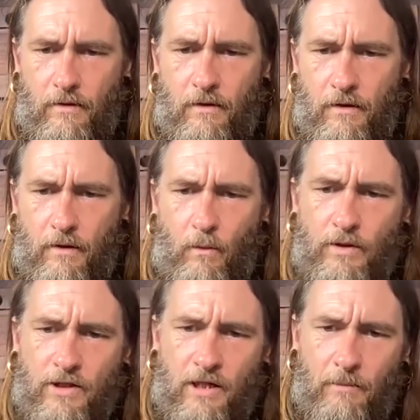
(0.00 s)

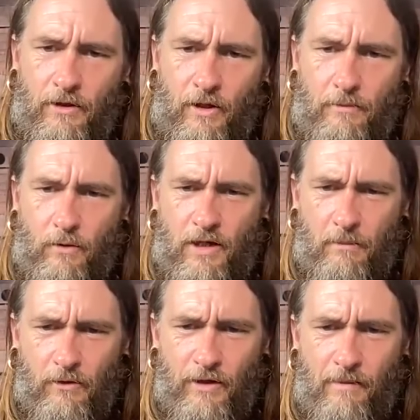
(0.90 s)
What's Kimberly up to?
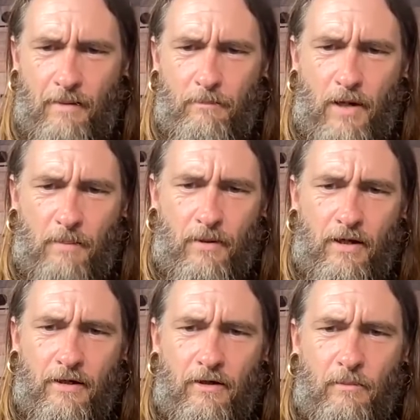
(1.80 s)
Kimberly might pop
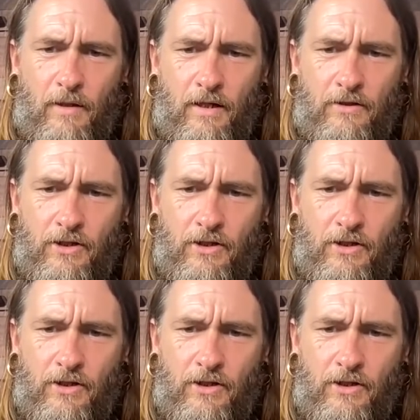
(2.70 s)
on here in a minute.